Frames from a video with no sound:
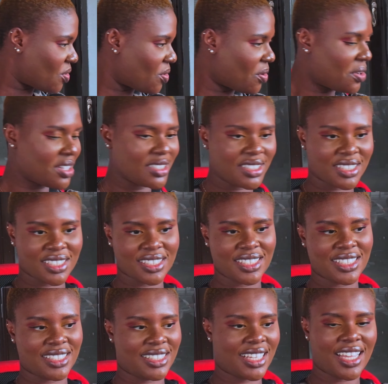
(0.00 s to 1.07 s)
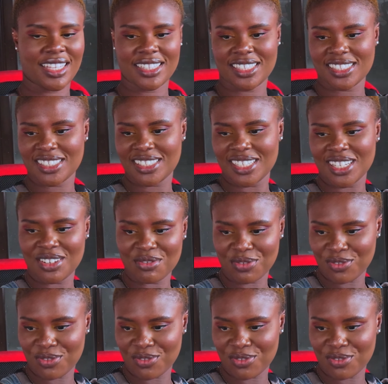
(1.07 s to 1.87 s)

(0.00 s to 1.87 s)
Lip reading: going to design this in